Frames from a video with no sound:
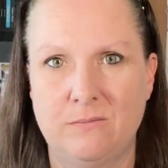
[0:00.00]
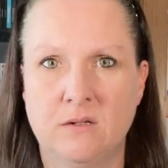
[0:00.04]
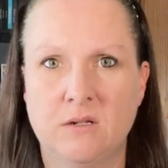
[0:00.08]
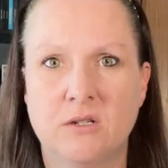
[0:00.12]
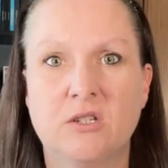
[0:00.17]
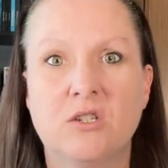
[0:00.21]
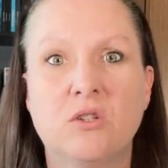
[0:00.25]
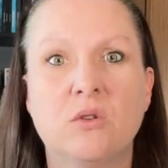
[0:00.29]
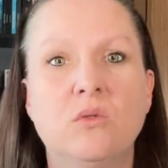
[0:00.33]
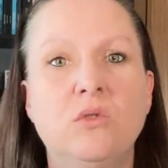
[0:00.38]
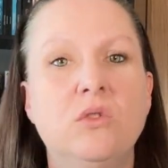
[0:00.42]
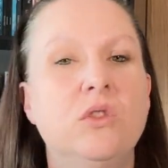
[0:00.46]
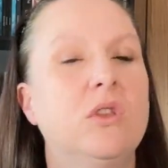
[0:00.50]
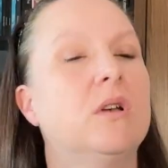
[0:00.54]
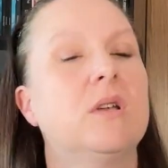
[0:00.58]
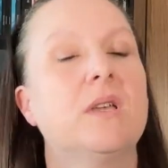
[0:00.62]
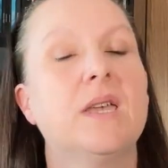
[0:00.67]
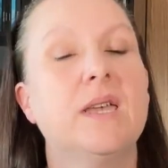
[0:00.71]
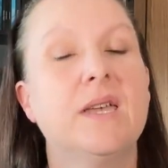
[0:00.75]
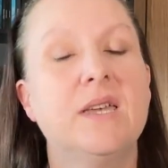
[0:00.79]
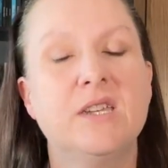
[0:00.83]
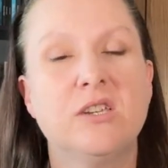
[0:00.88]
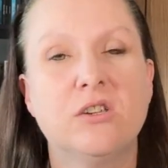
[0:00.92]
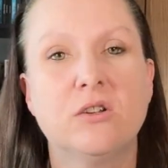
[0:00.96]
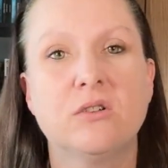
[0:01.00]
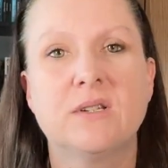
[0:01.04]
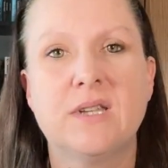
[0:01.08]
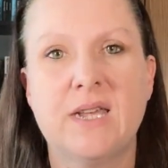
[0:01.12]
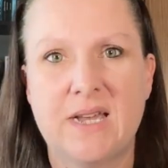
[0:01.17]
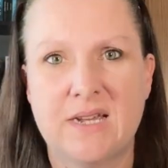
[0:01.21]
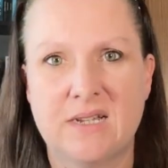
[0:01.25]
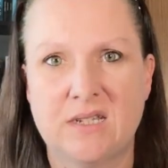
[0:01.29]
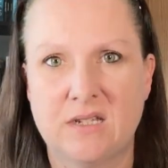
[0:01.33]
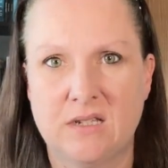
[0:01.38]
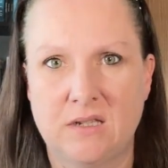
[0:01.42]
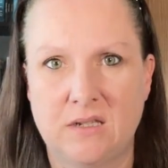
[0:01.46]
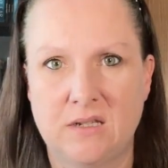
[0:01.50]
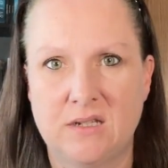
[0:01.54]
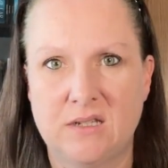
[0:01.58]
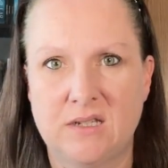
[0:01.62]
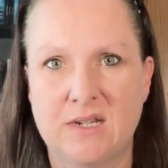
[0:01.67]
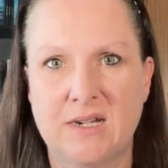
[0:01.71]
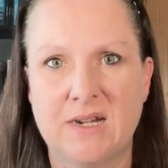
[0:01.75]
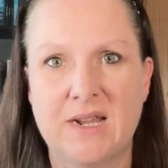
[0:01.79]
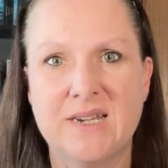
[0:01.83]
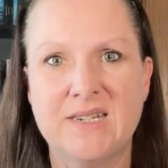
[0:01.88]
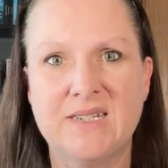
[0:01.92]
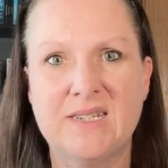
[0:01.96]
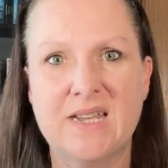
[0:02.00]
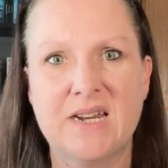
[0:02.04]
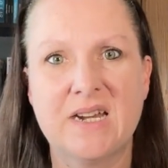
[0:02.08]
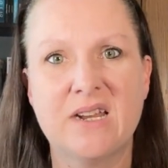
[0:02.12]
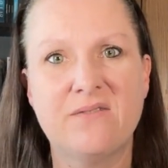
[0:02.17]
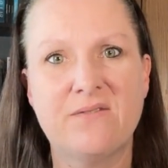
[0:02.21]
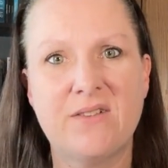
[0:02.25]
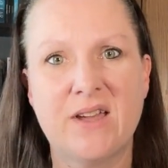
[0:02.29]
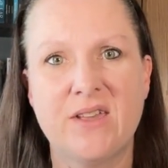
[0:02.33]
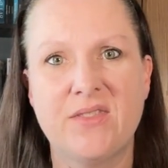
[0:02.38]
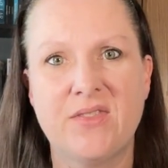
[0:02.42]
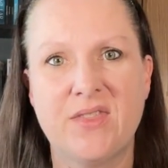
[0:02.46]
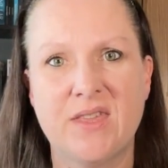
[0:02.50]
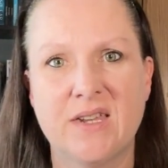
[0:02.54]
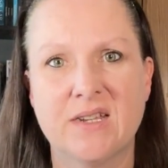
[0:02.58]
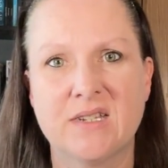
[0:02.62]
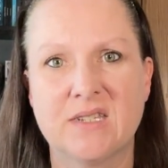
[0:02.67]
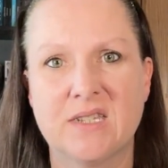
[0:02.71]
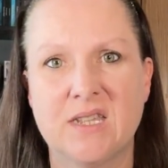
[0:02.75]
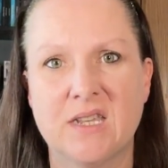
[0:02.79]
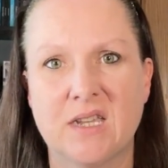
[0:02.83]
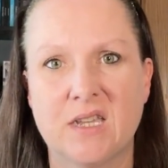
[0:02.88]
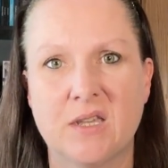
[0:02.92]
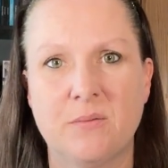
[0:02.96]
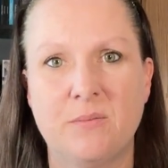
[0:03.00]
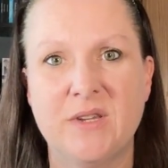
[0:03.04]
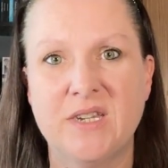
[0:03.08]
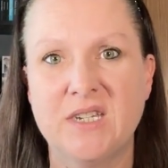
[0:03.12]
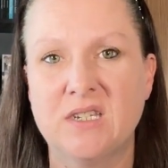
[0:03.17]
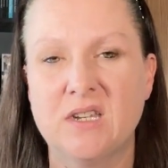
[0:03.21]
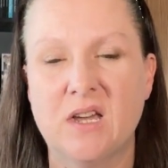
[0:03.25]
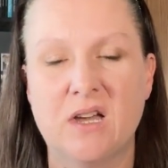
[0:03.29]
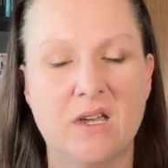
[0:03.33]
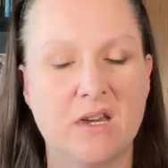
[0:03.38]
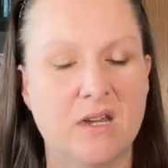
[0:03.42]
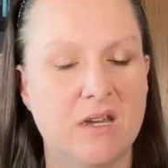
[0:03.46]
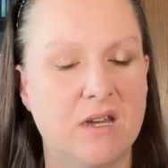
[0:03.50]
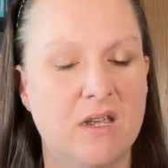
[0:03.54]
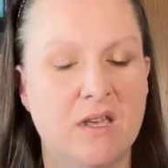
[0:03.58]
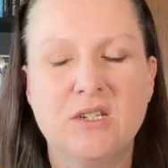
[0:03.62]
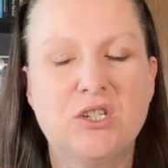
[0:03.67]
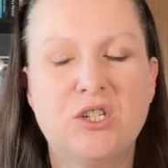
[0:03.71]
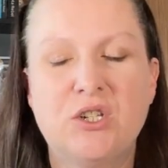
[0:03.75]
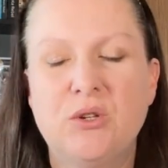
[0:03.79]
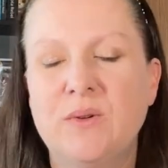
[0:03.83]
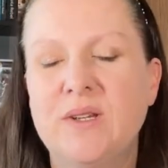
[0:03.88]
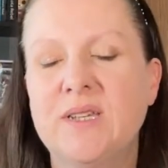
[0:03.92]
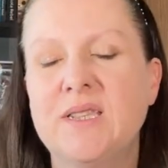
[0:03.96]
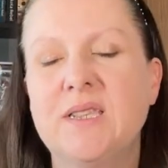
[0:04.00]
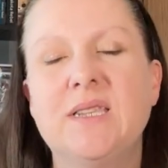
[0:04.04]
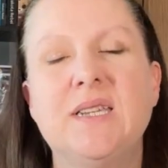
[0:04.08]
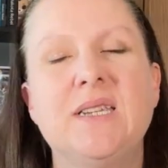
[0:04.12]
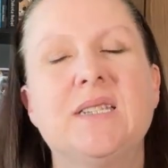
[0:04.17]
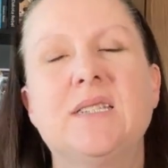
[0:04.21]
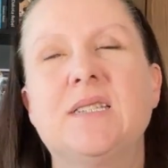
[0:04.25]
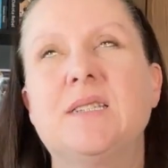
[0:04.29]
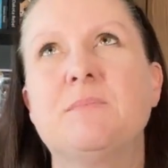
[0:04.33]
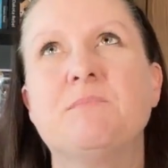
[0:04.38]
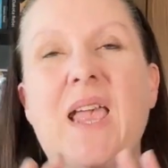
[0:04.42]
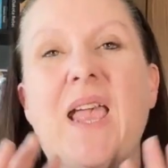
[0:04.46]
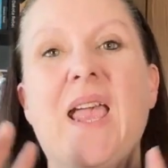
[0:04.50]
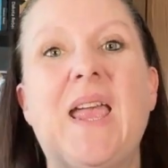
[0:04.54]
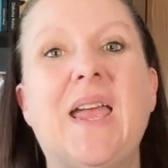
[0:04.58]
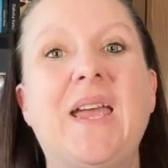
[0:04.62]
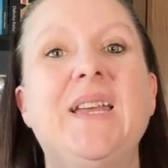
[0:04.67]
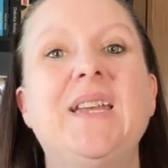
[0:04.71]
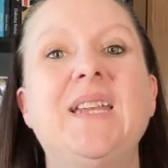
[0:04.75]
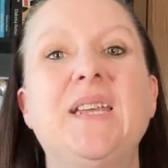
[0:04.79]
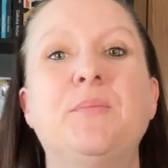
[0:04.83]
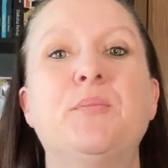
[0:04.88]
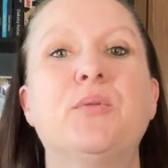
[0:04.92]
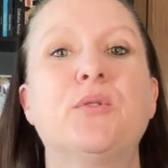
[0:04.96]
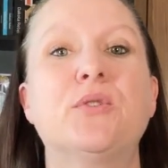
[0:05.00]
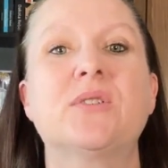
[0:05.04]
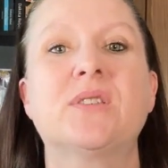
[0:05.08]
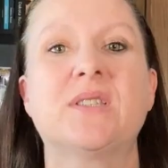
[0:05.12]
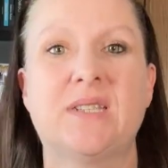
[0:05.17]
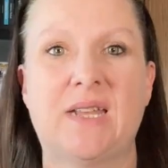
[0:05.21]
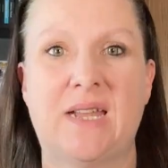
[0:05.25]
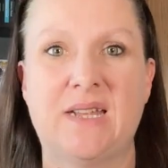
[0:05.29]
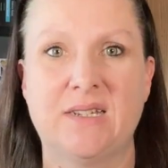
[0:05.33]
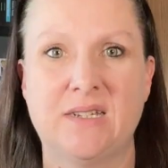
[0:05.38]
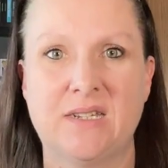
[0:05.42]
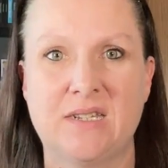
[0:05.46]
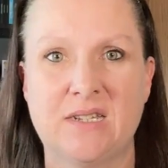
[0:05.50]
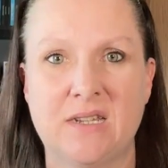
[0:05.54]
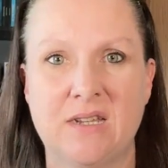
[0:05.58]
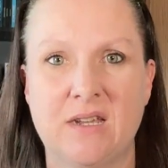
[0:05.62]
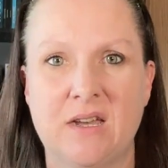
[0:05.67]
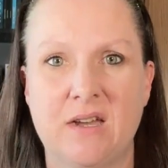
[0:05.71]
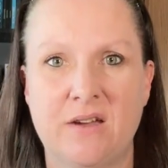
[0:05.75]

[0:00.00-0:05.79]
So look at your task list and identify things that could be done to at least 80%